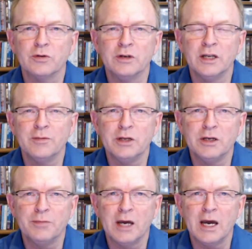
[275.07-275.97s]
led
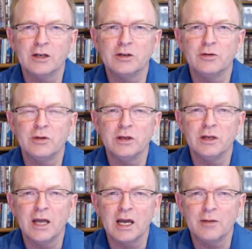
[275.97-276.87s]
me back to the
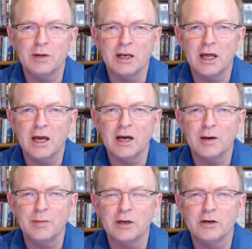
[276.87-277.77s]
anatomy
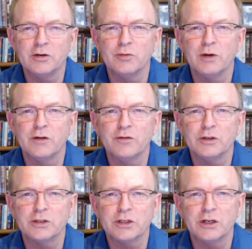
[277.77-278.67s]
lab and to my
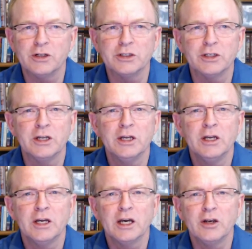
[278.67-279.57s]
foot skeleton
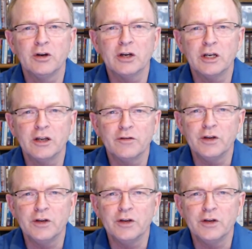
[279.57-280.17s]
and looking at